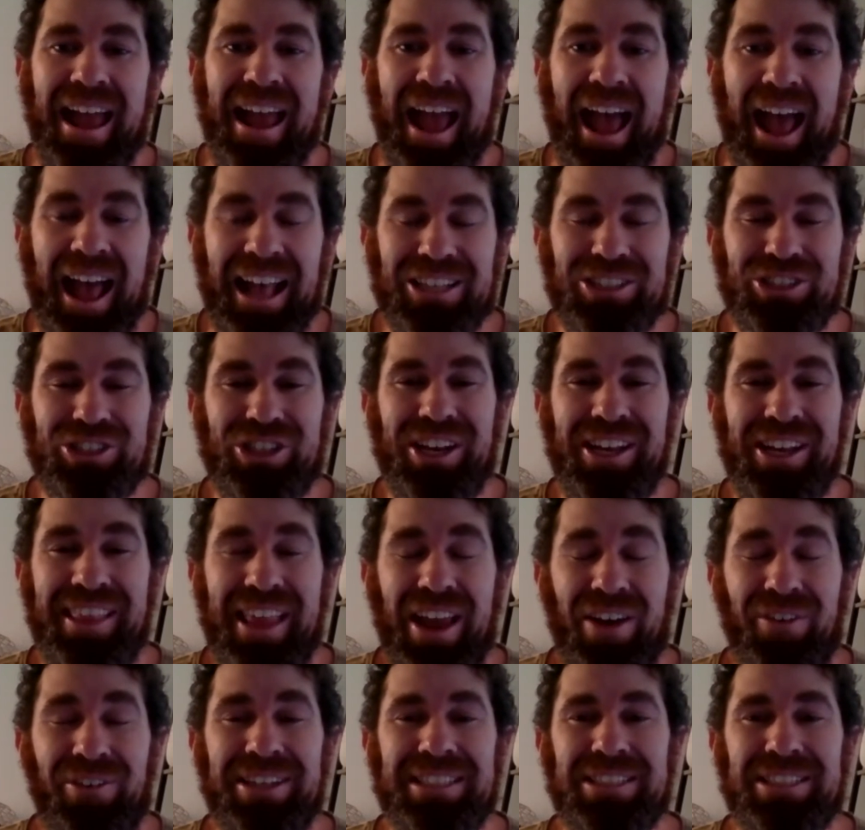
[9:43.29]
actually
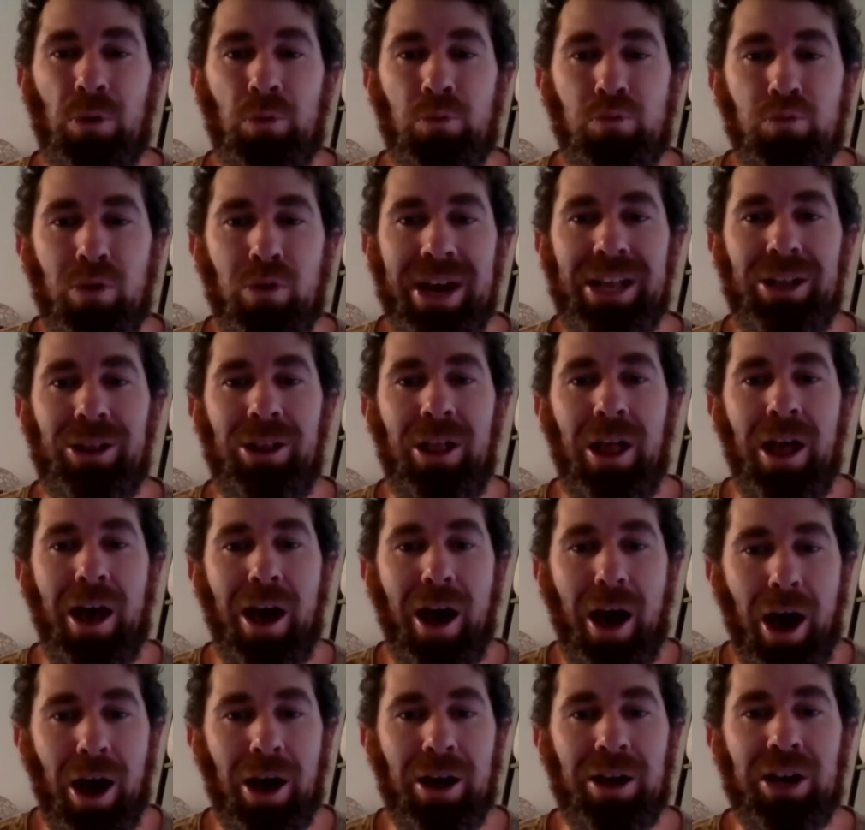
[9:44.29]
there is a real
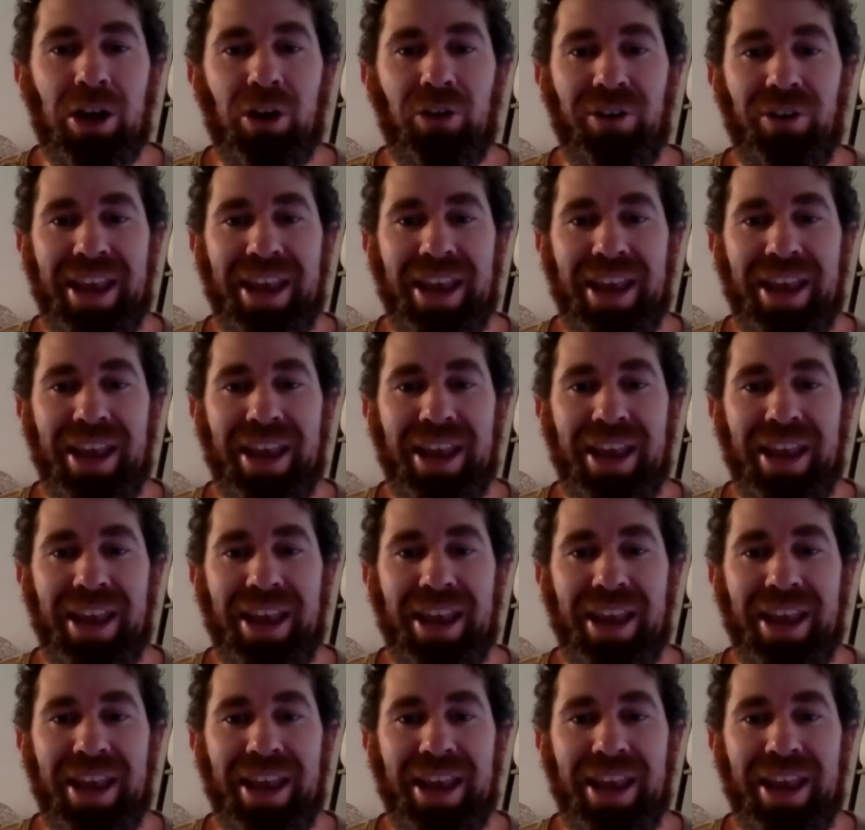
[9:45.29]
hunger